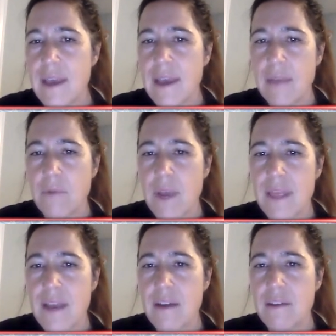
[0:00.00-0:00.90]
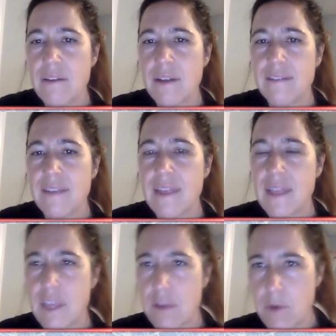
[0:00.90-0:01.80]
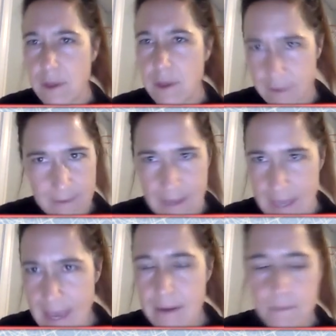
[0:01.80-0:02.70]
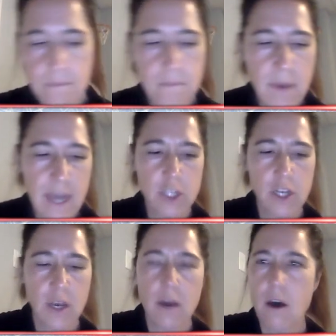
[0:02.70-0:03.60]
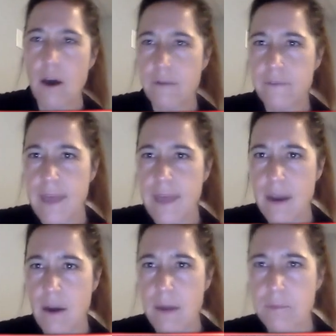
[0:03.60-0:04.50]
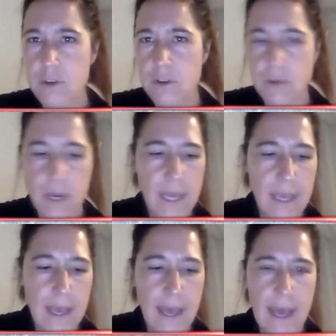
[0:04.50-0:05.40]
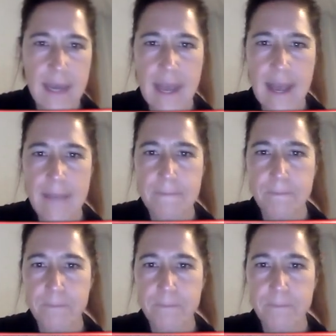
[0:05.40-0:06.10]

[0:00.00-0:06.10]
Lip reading: And right there, you can see that the US doesn't get much off of that opportunity at net.